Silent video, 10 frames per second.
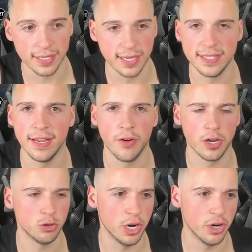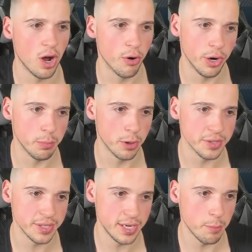I said, see if I can trade Kyrie
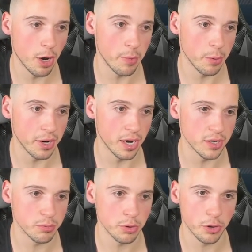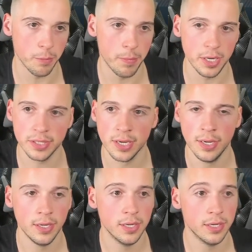because he might be able to get us a really good piece.
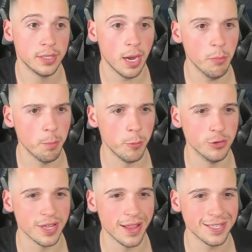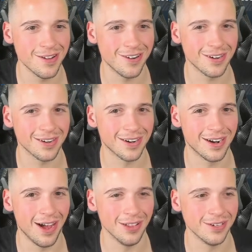Cameron Boozer, that's not
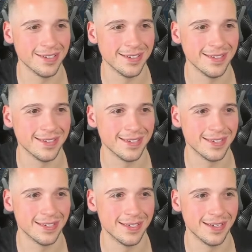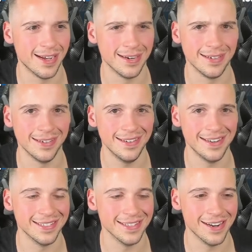Carlos's son,
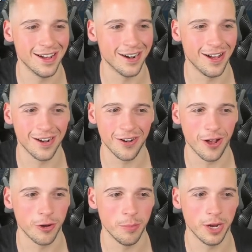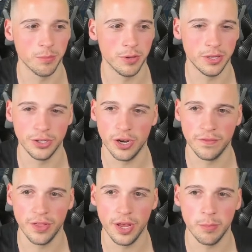is it? I don't know. I could be completely
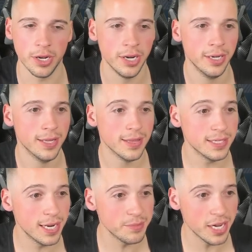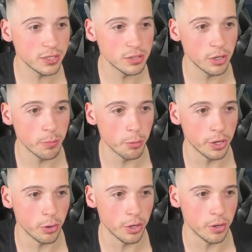off there, but this team's actually looking
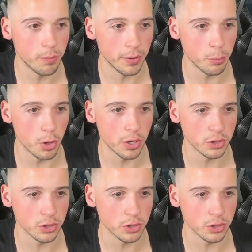pretty good, pretty well